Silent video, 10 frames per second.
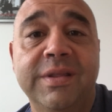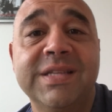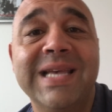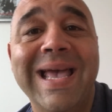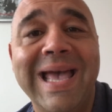
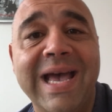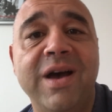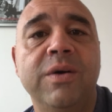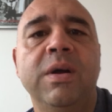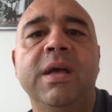That's
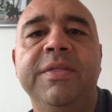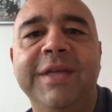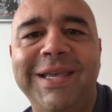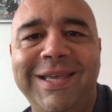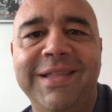how
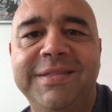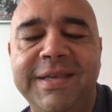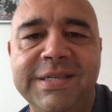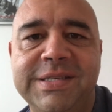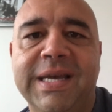they get
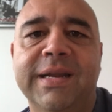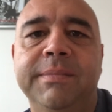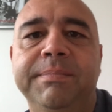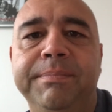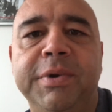things done,